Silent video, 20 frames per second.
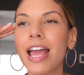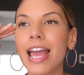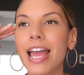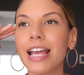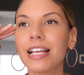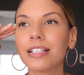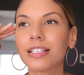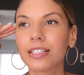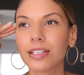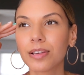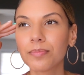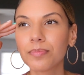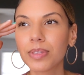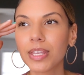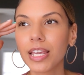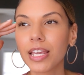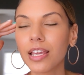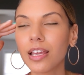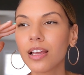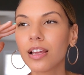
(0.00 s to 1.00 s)
and
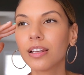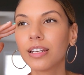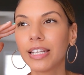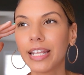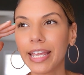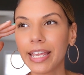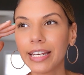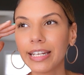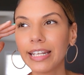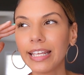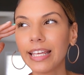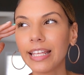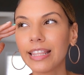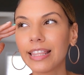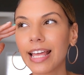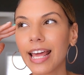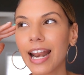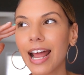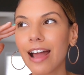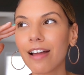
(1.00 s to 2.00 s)
something lately
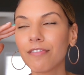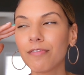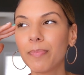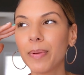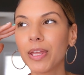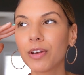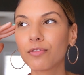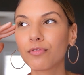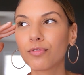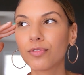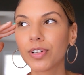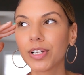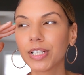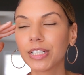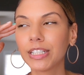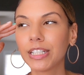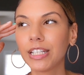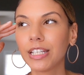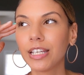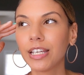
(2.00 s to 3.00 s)
that I've been
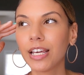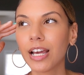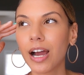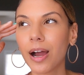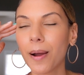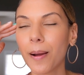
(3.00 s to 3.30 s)
really